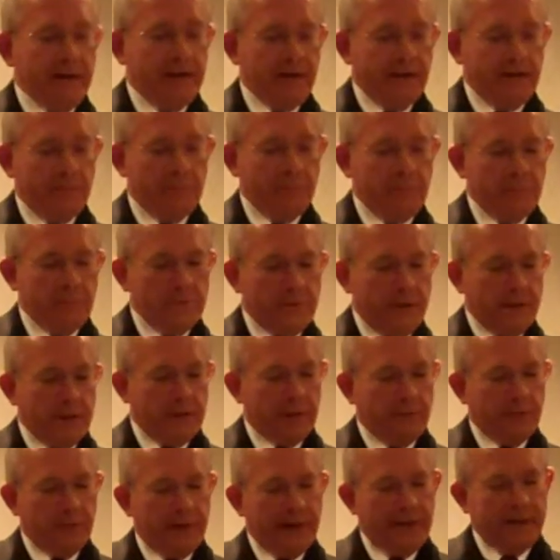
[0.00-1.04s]
in many
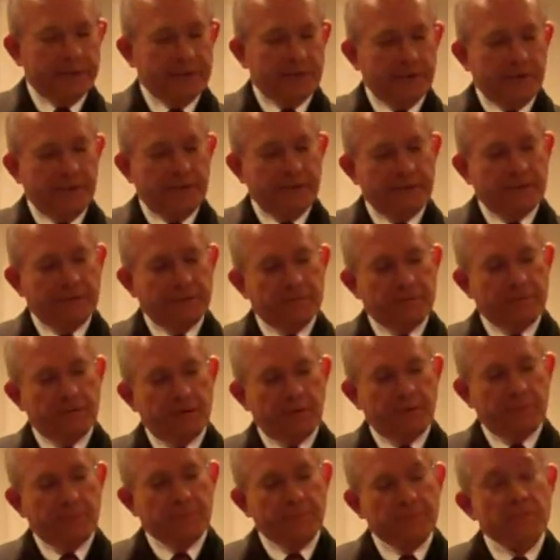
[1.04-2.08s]
capacities, and so
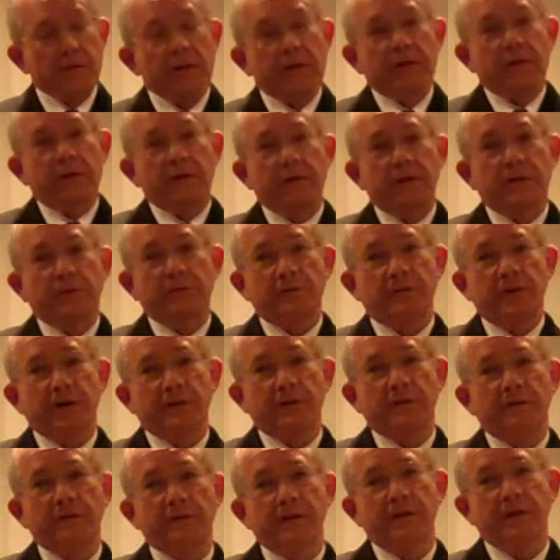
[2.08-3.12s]
the
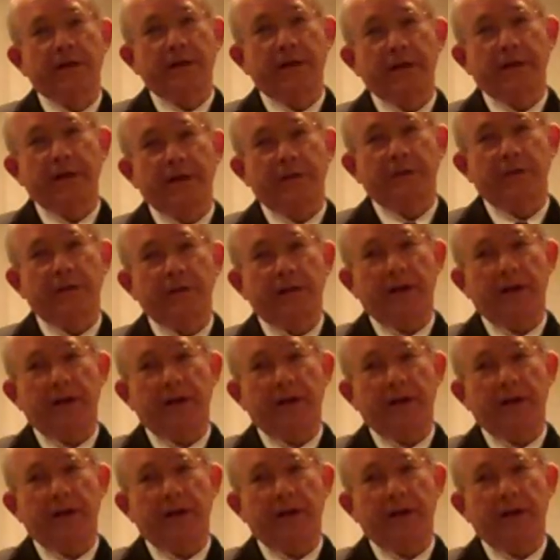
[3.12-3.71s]
introduction you're going to get